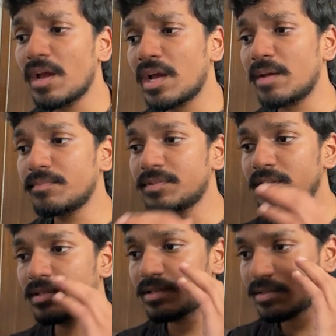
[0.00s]
i'm
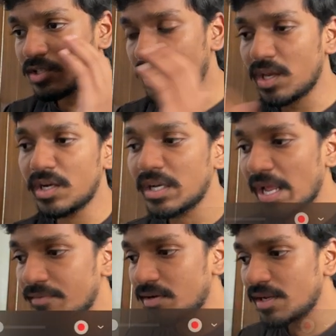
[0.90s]
just checking it
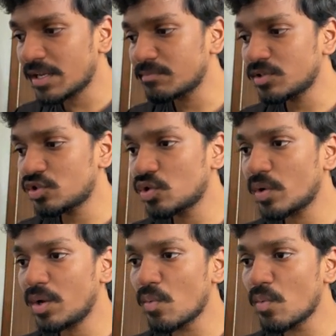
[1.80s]
lively and i'm just showing